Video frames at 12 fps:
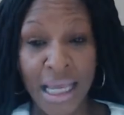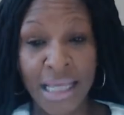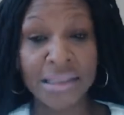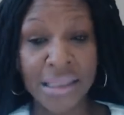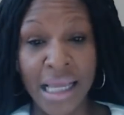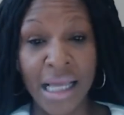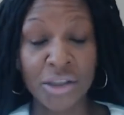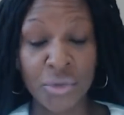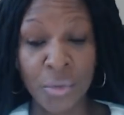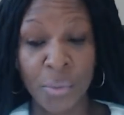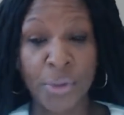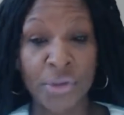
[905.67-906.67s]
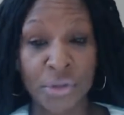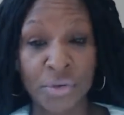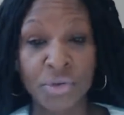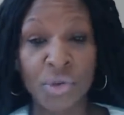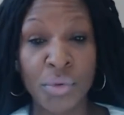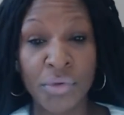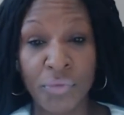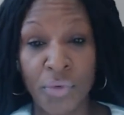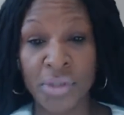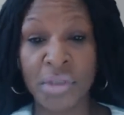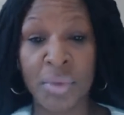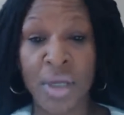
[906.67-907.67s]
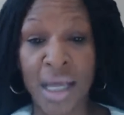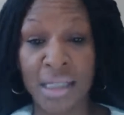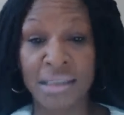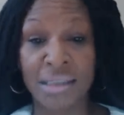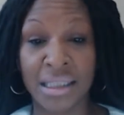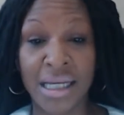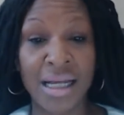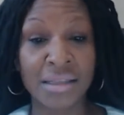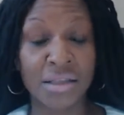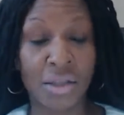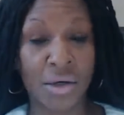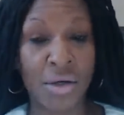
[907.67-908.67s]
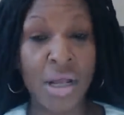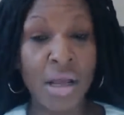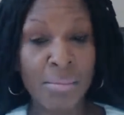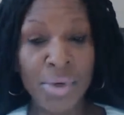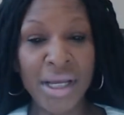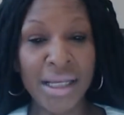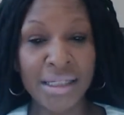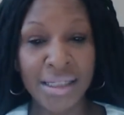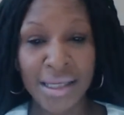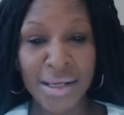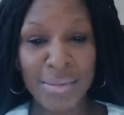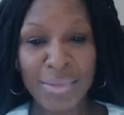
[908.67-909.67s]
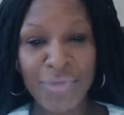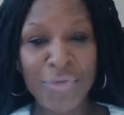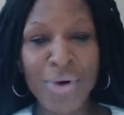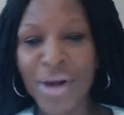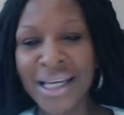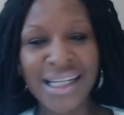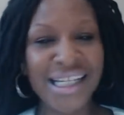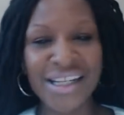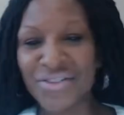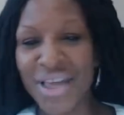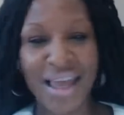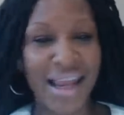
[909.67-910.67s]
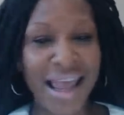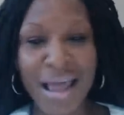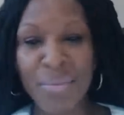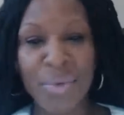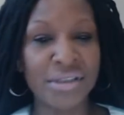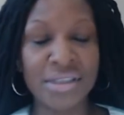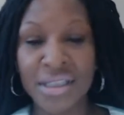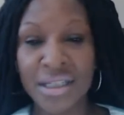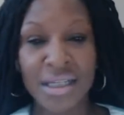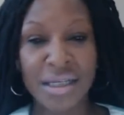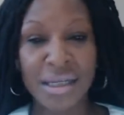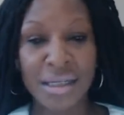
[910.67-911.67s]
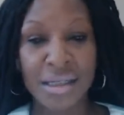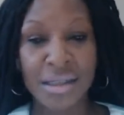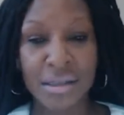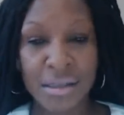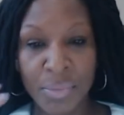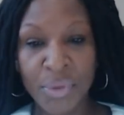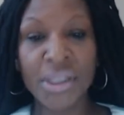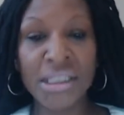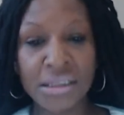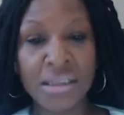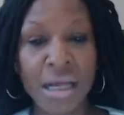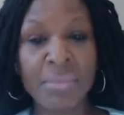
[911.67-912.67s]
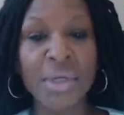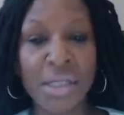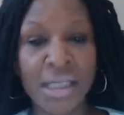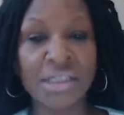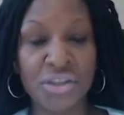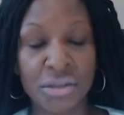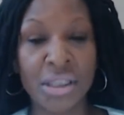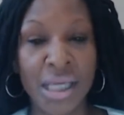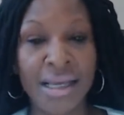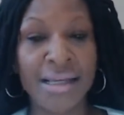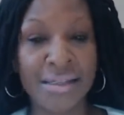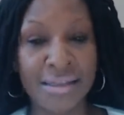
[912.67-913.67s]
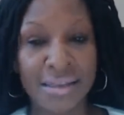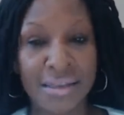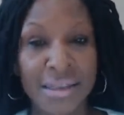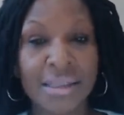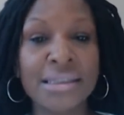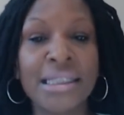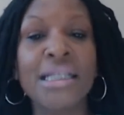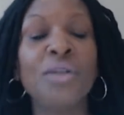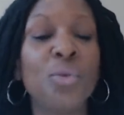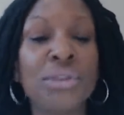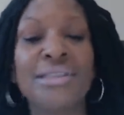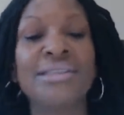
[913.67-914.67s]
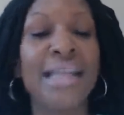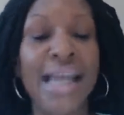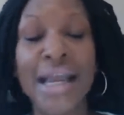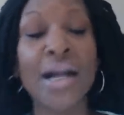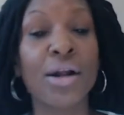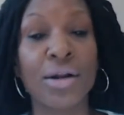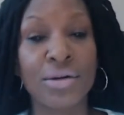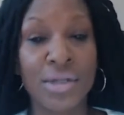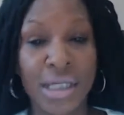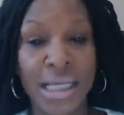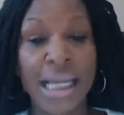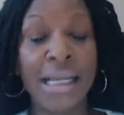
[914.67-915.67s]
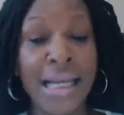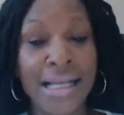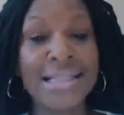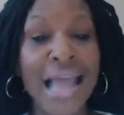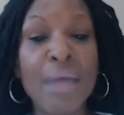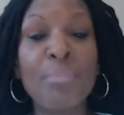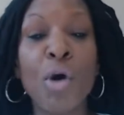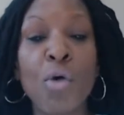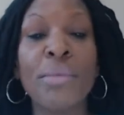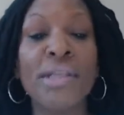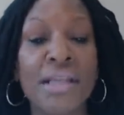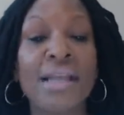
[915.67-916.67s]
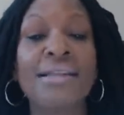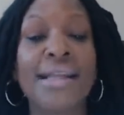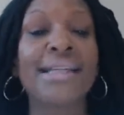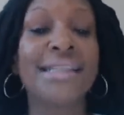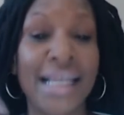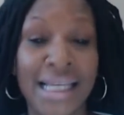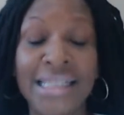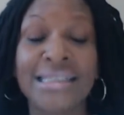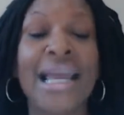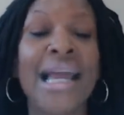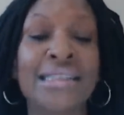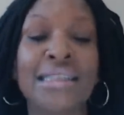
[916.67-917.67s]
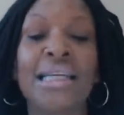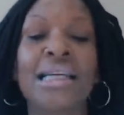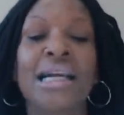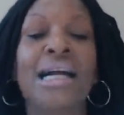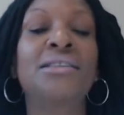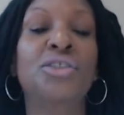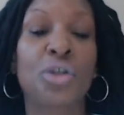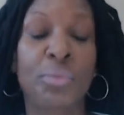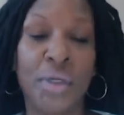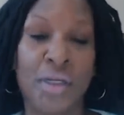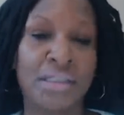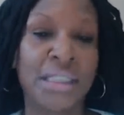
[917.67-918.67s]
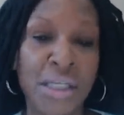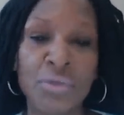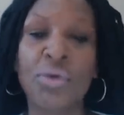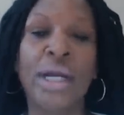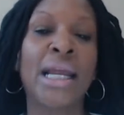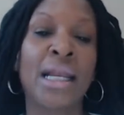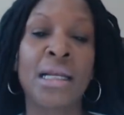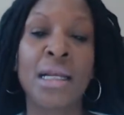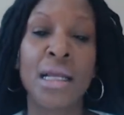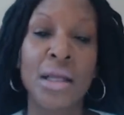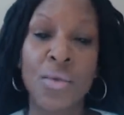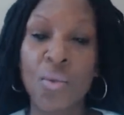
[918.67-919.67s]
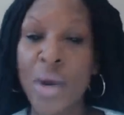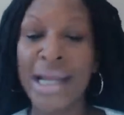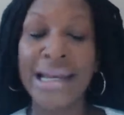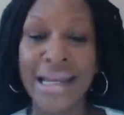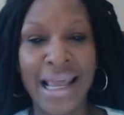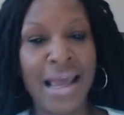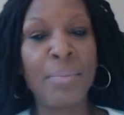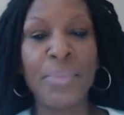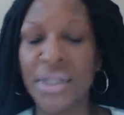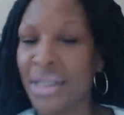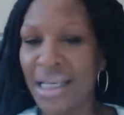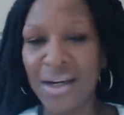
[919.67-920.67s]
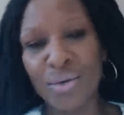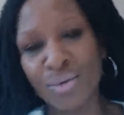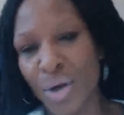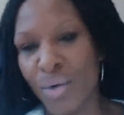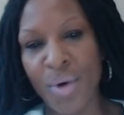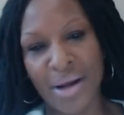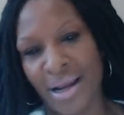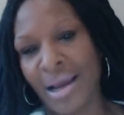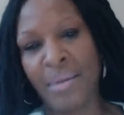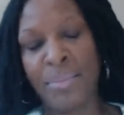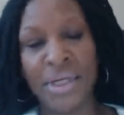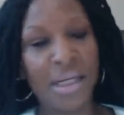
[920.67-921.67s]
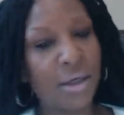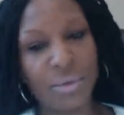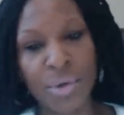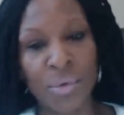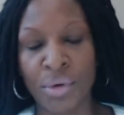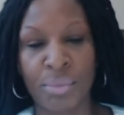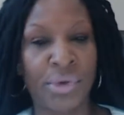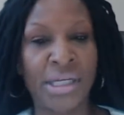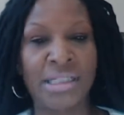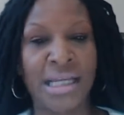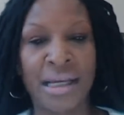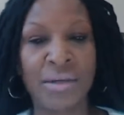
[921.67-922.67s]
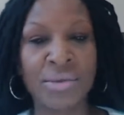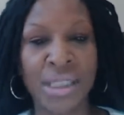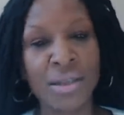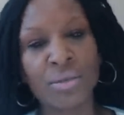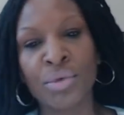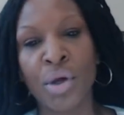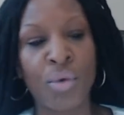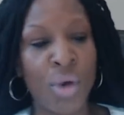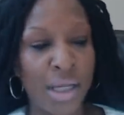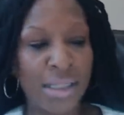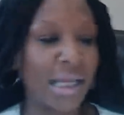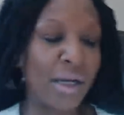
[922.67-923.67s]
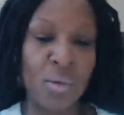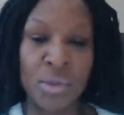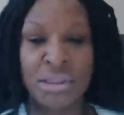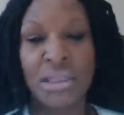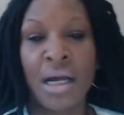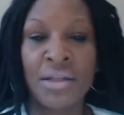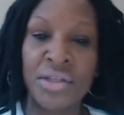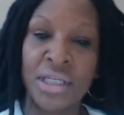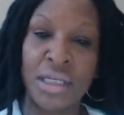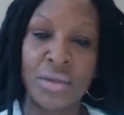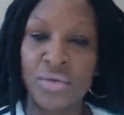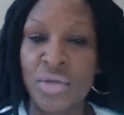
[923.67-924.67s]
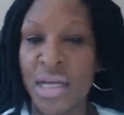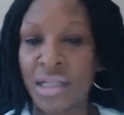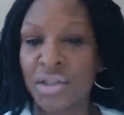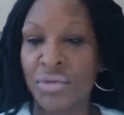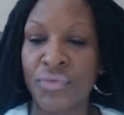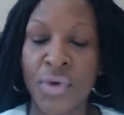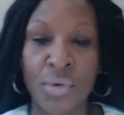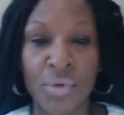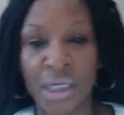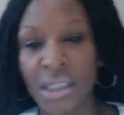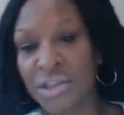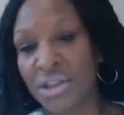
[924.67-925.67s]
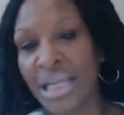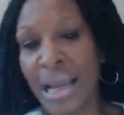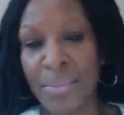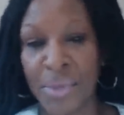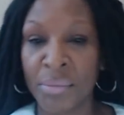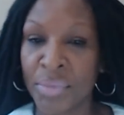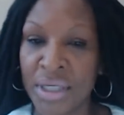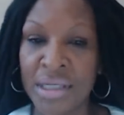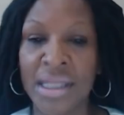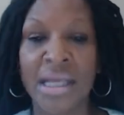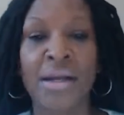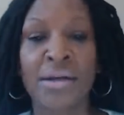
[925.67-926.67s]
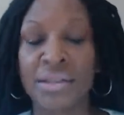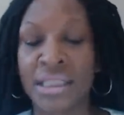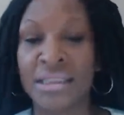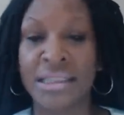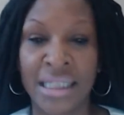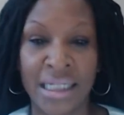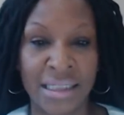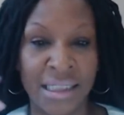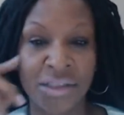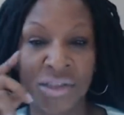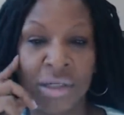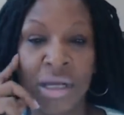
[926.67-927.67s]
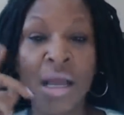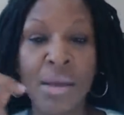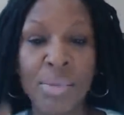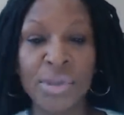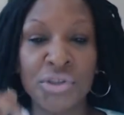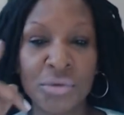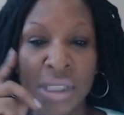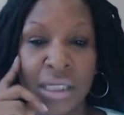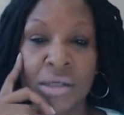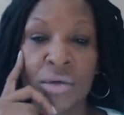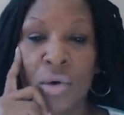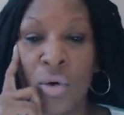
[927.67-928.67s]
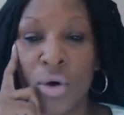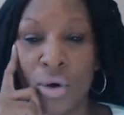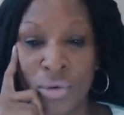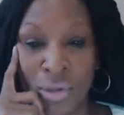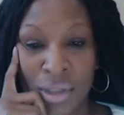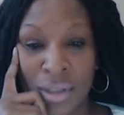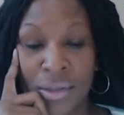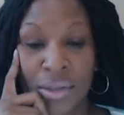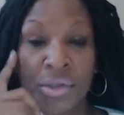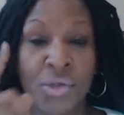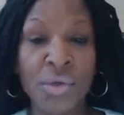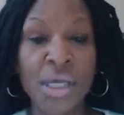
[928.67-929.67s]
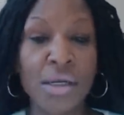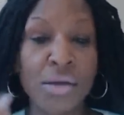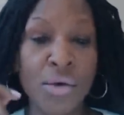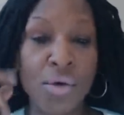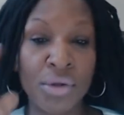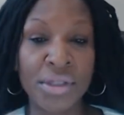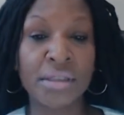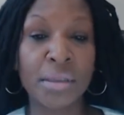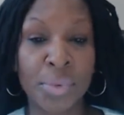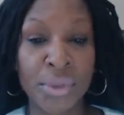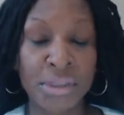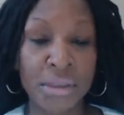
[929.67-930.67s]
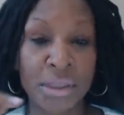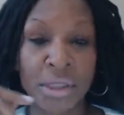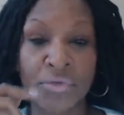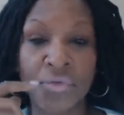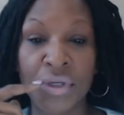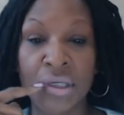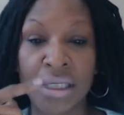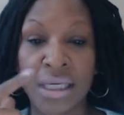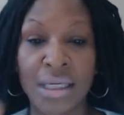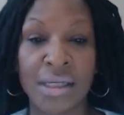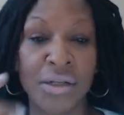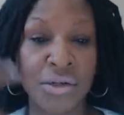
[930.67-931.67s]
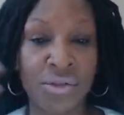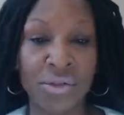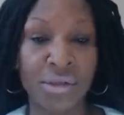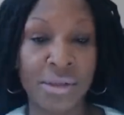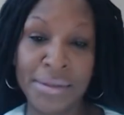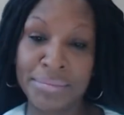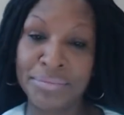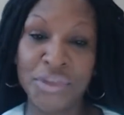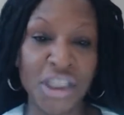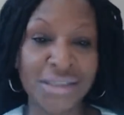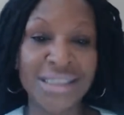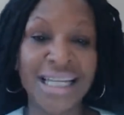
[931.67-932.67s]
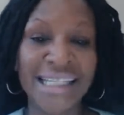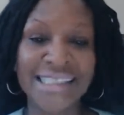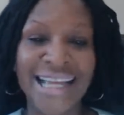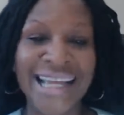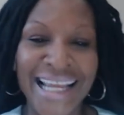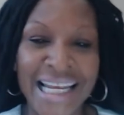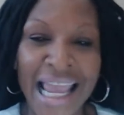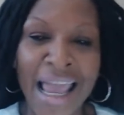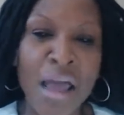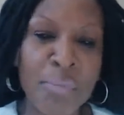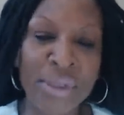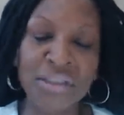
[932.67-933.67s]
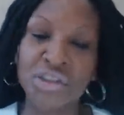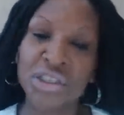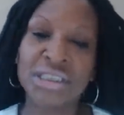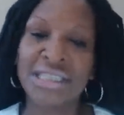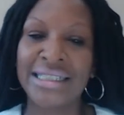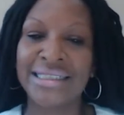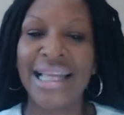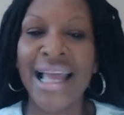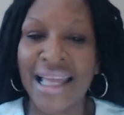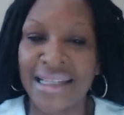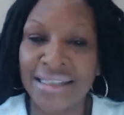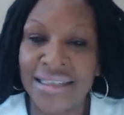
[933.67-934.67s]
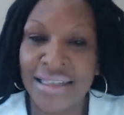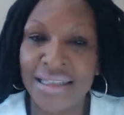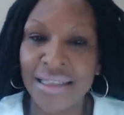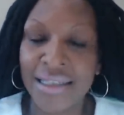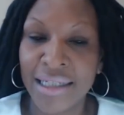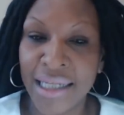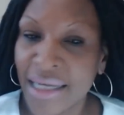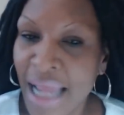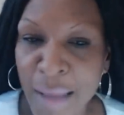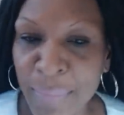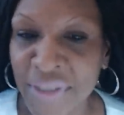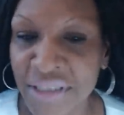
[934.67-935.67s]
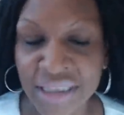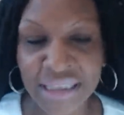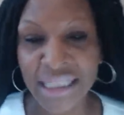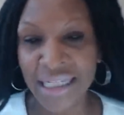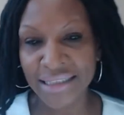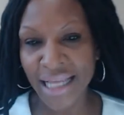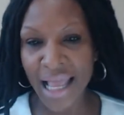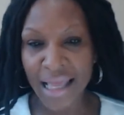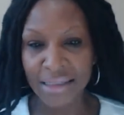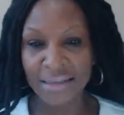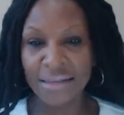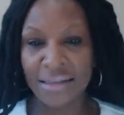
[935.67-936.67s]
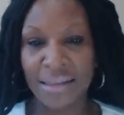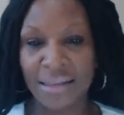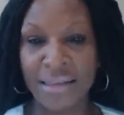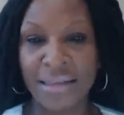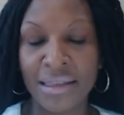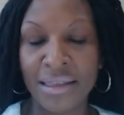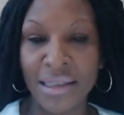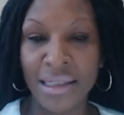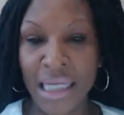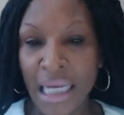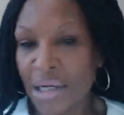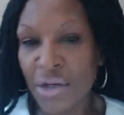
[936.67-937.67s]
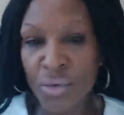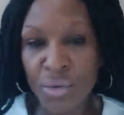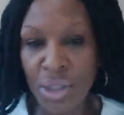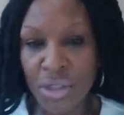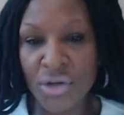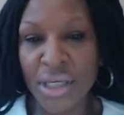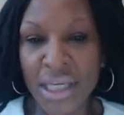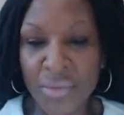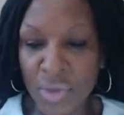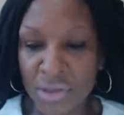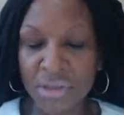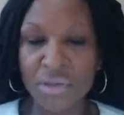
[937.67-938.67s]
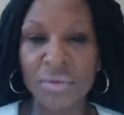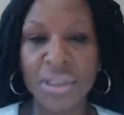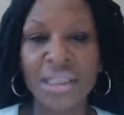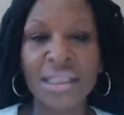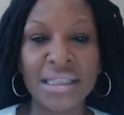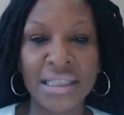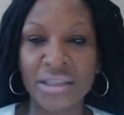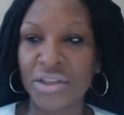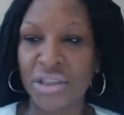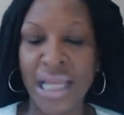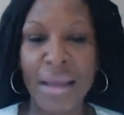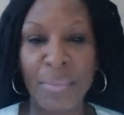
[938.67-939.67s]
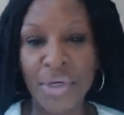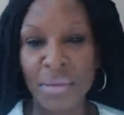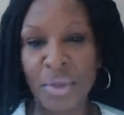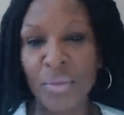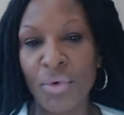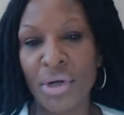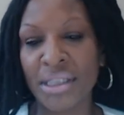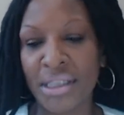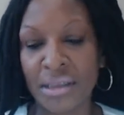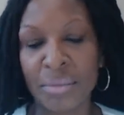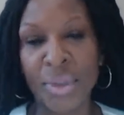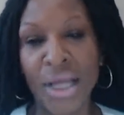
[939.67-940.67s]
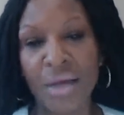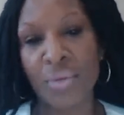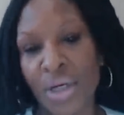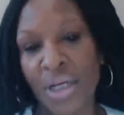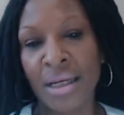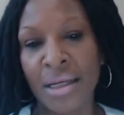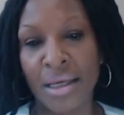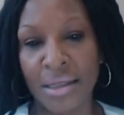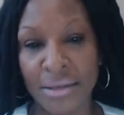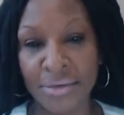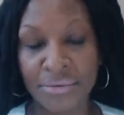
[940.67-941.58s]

as the actual person who's doing for it to be acting in concert. But before any of that happens, the police are coming to get your kid because he was there. And at that moment, they think that he's acting in concert because he ran when it happened. They don't know what happened. They don't know the breakdown. They don't know that it was the other kid who snatched the phone and he just happened to be there and things of that nature. But you getting a call. You getting a call that the police are looking for your kid, and you're just like that. It happens just like that. It happens just like that. And your kid wasn't doing anything, just happened to be walking down the block with an idiot.